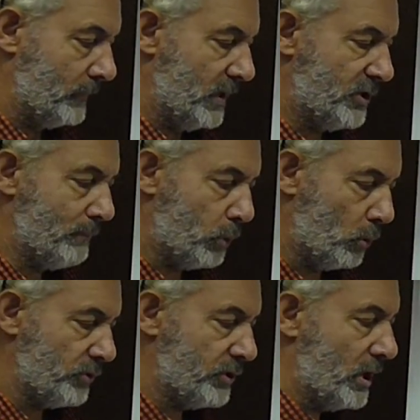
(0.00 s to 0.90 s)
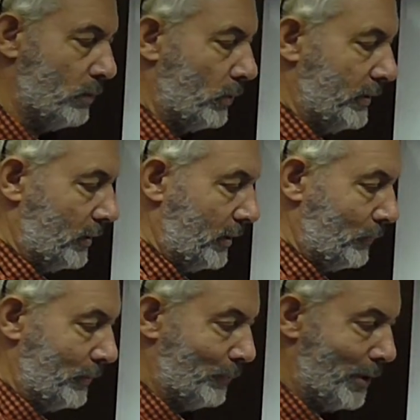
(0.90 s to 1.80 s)
It's important to know what you're like
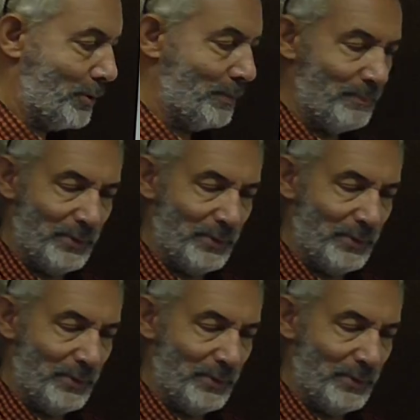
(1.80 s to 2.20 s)
when you're well,